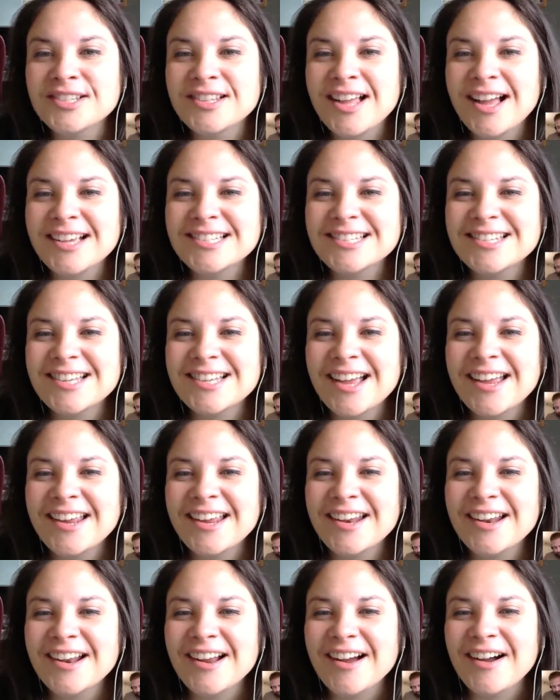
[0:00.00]
last
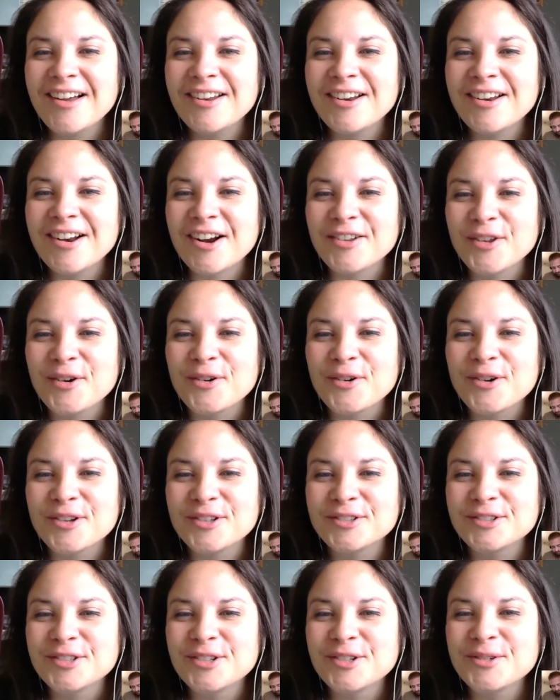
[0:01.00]
night on our
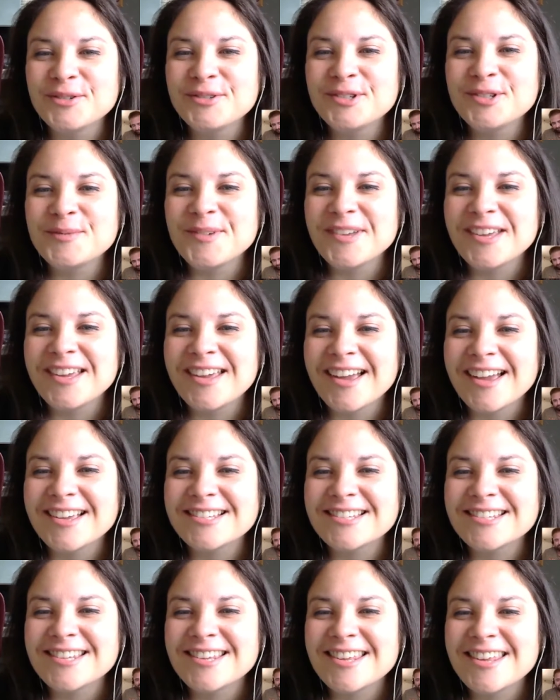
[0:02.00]
local news
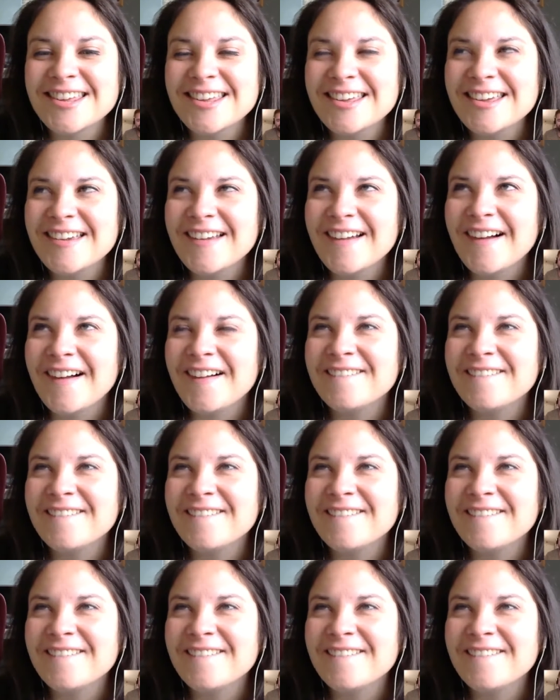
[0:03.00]
because he